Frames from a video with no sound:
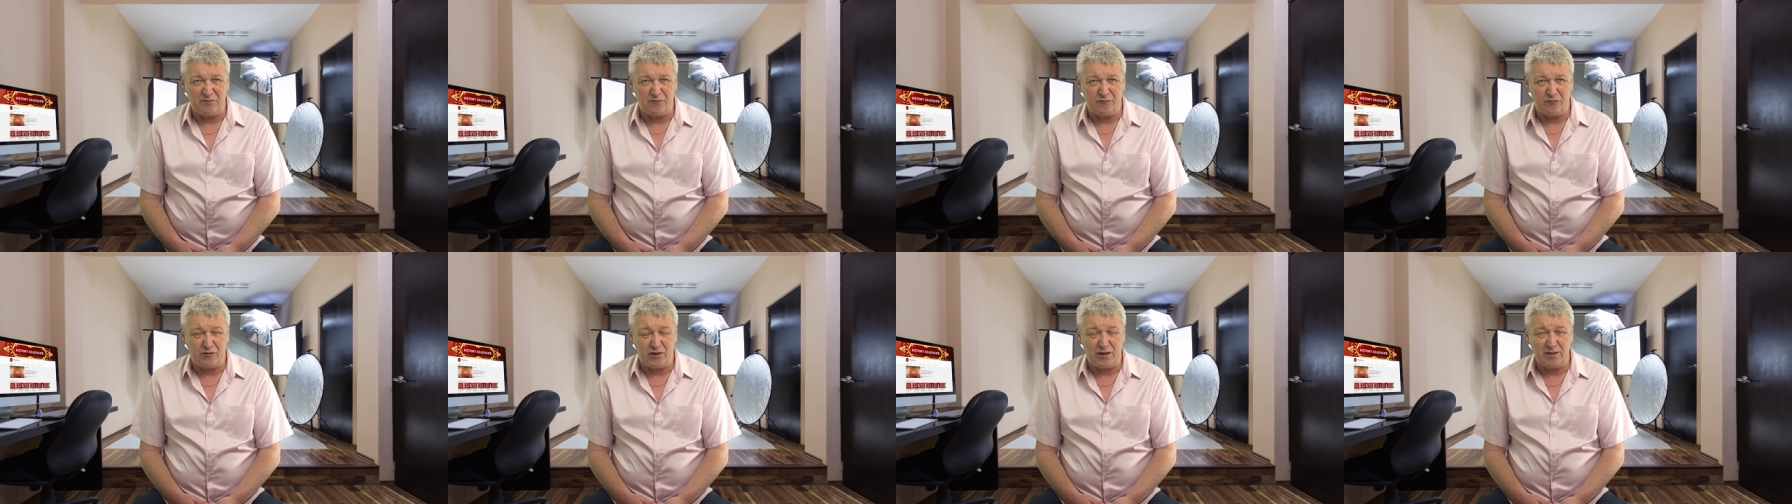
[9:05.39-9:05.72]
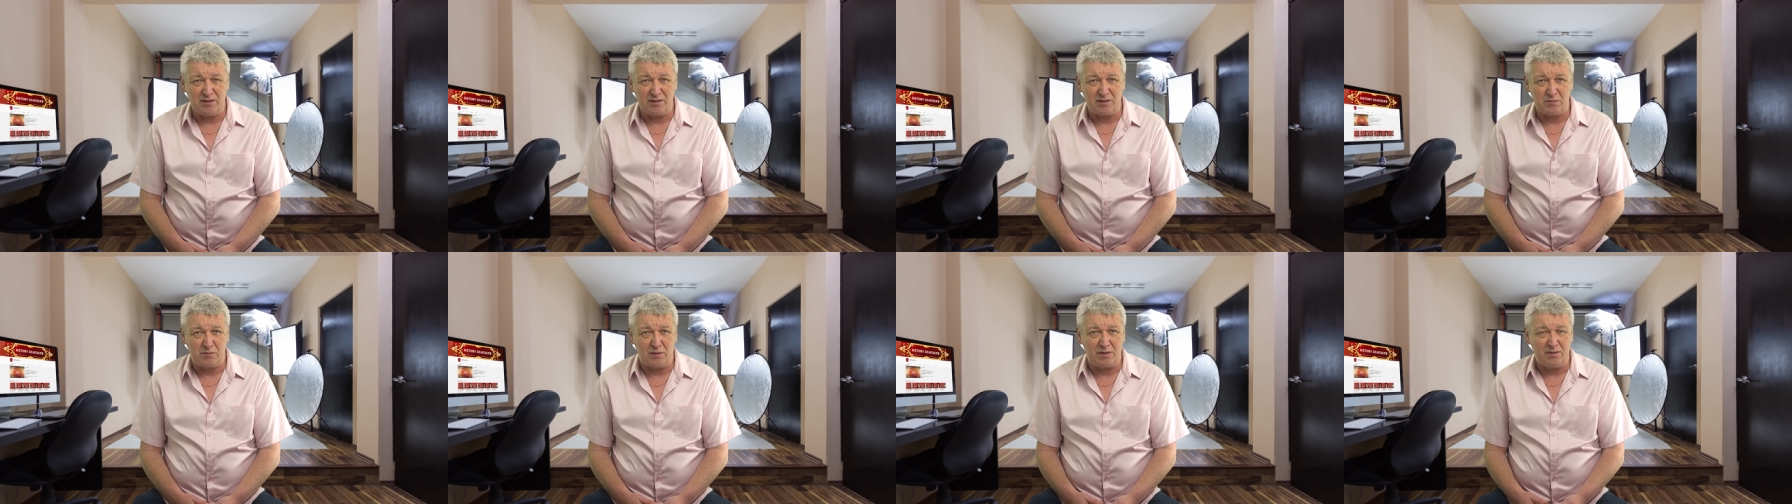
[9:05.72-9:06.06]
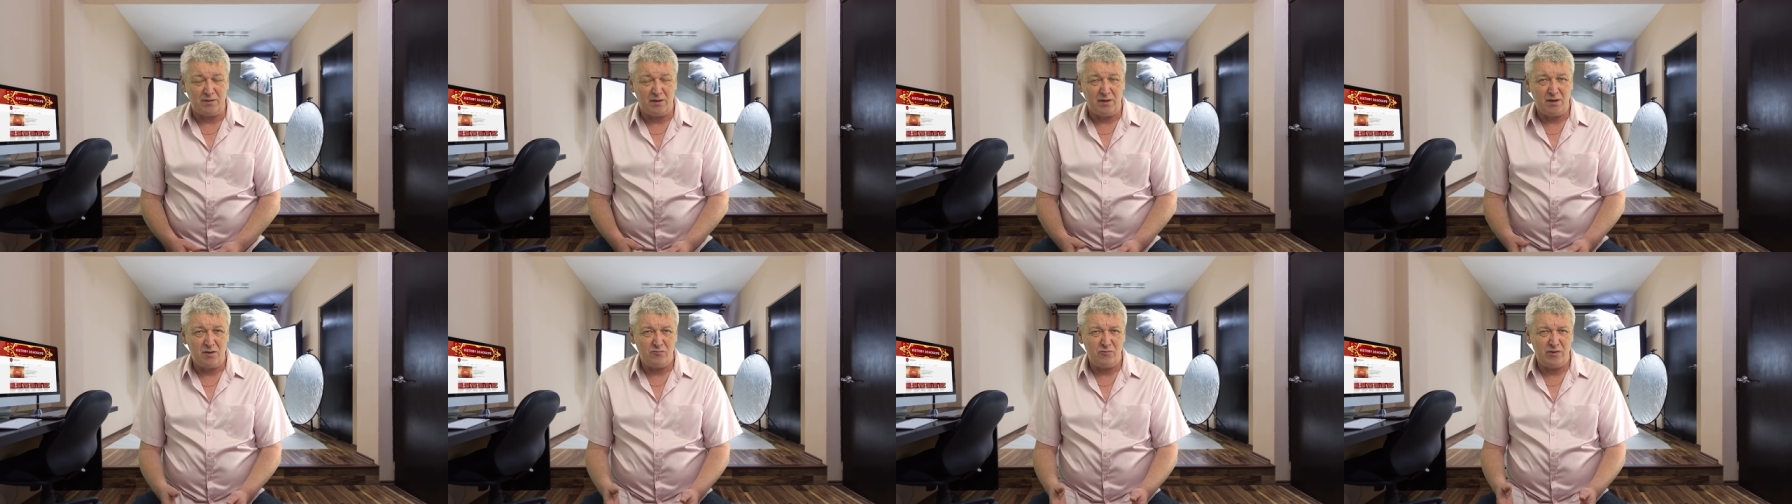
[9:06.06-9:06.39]
France, when
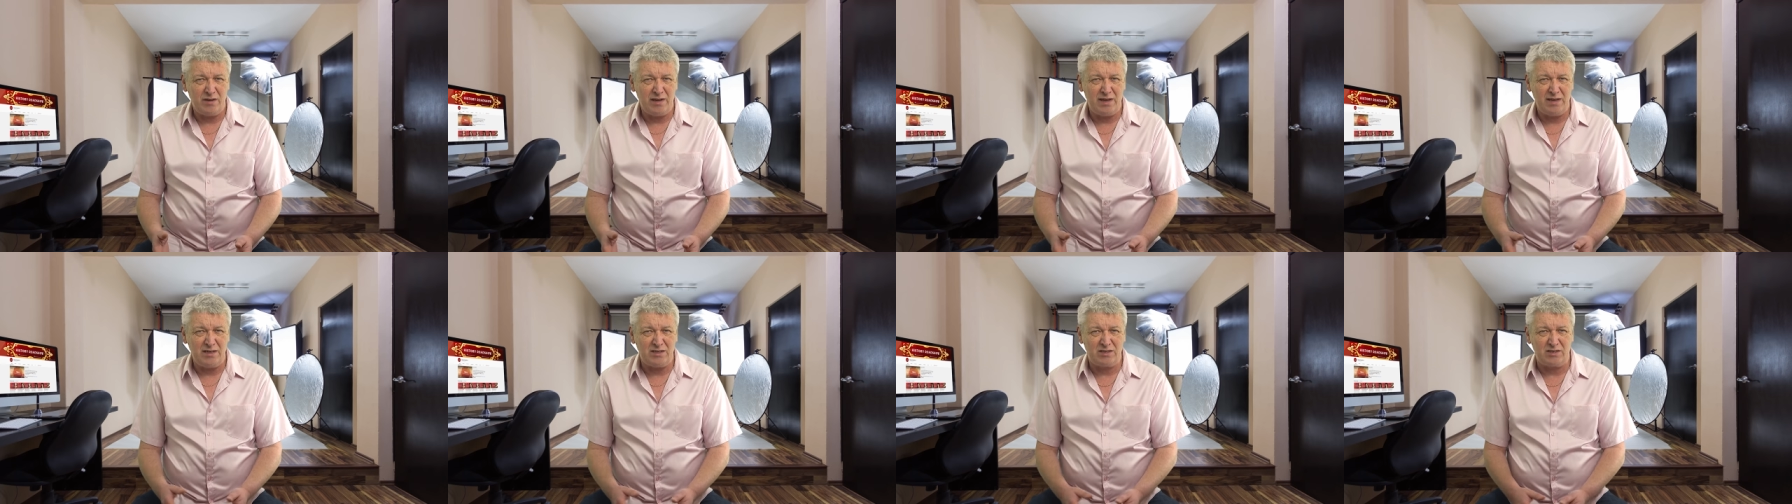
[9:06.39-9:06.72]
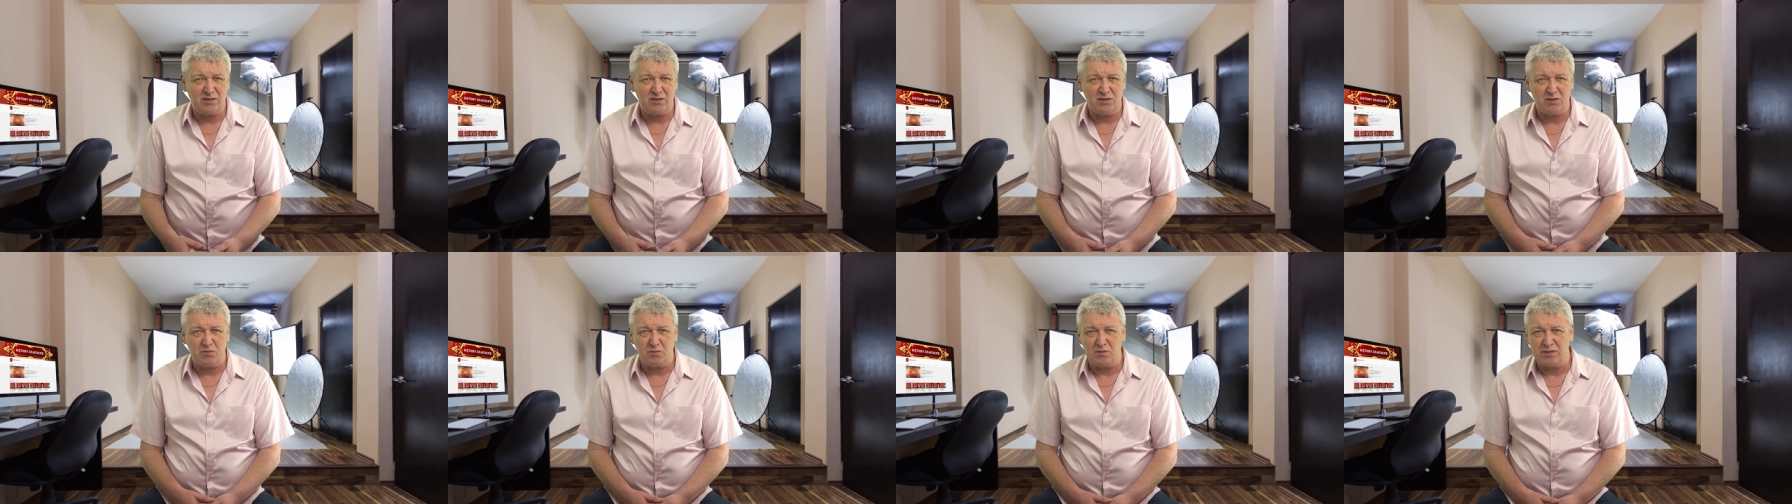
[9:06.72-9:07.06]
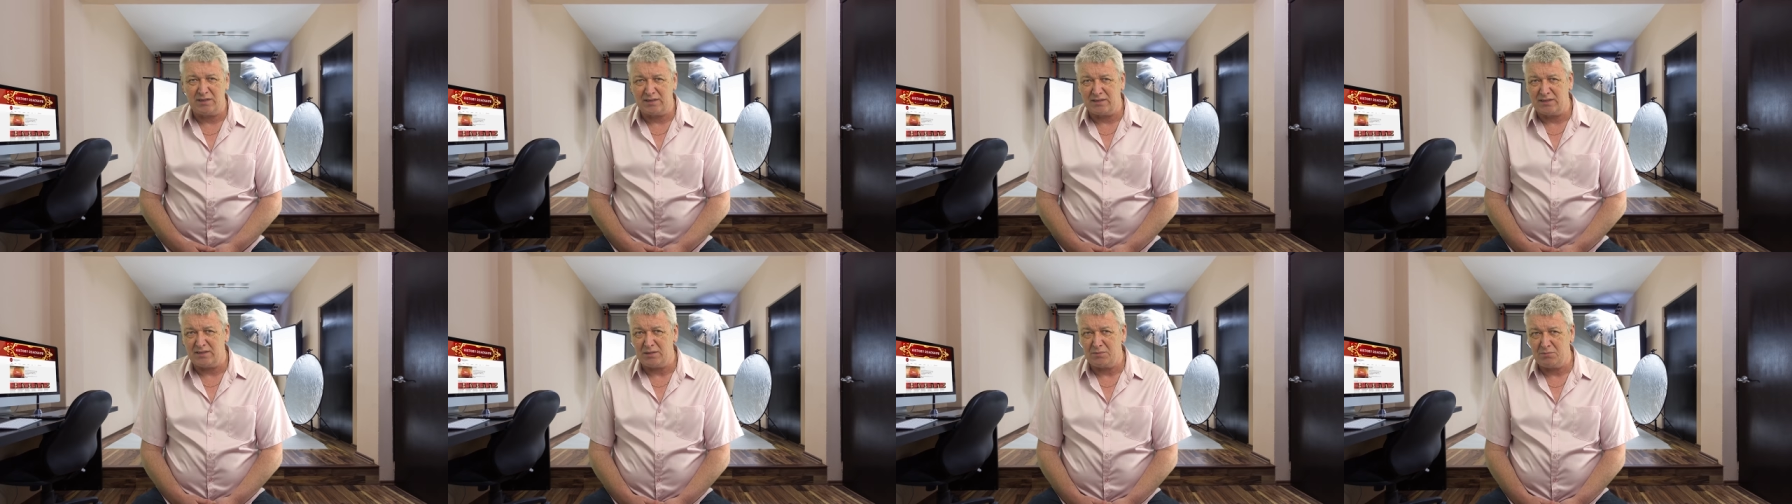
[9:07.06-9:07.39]
Renaissance was
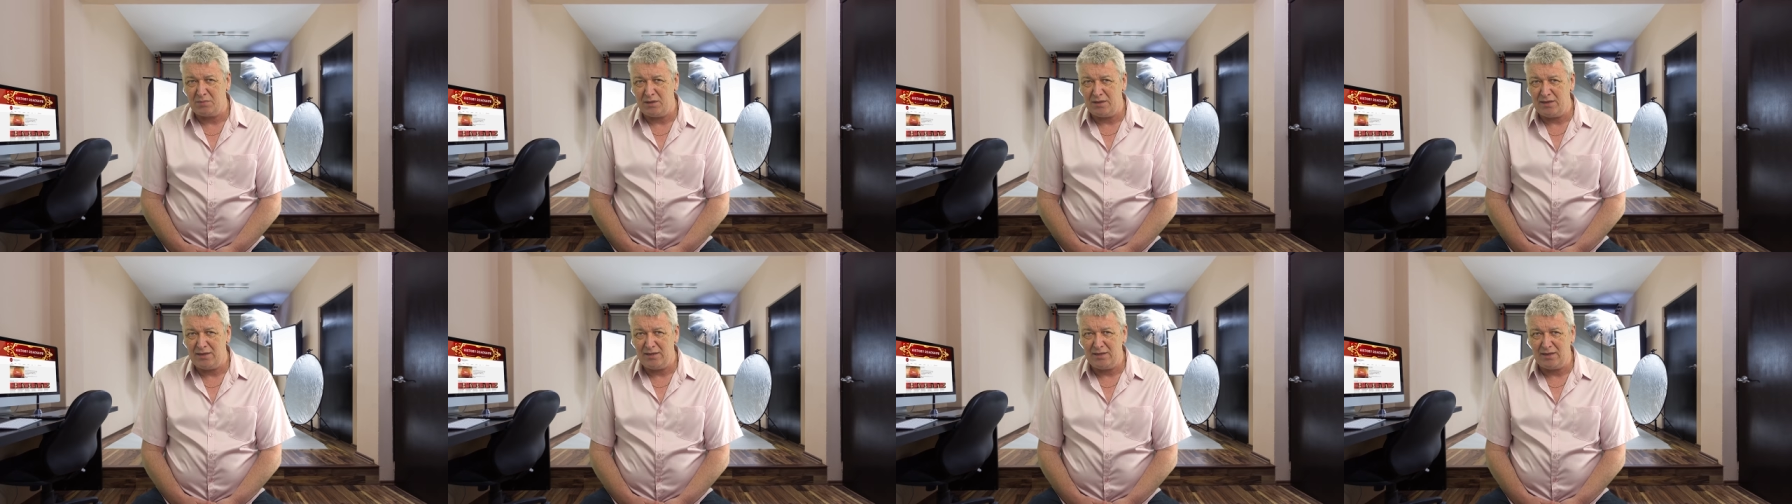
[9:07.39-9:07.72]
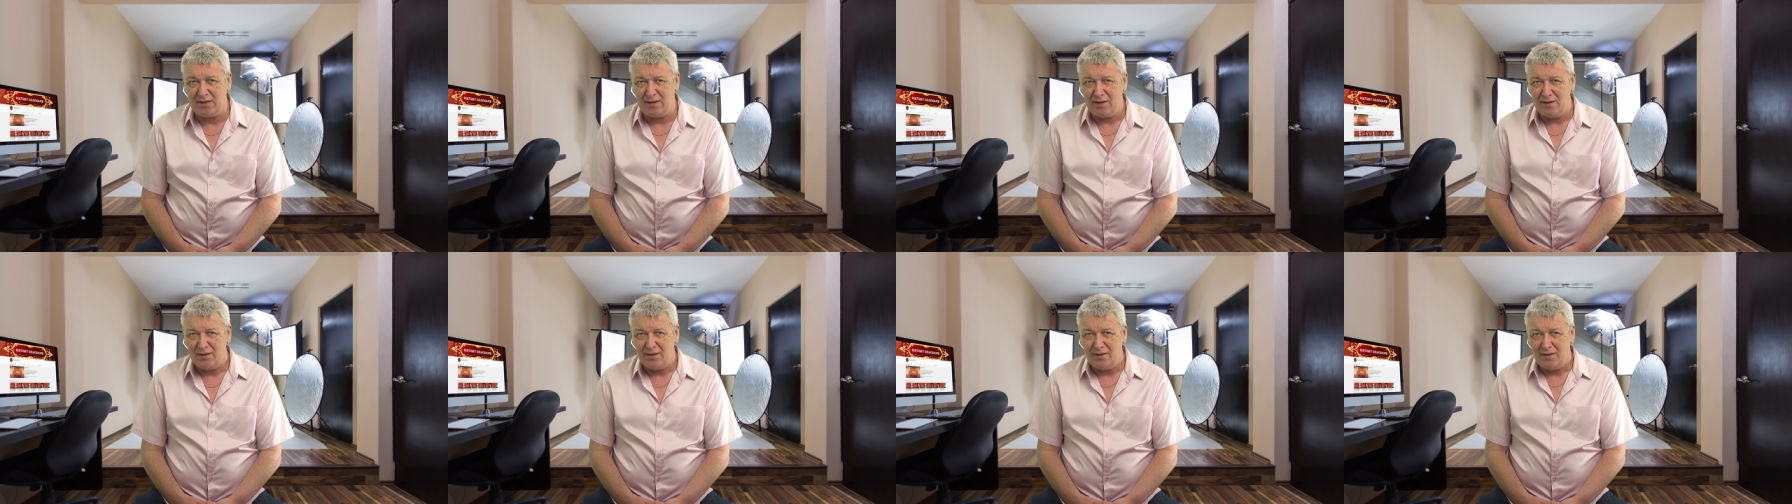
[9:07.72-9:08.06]
at its peak,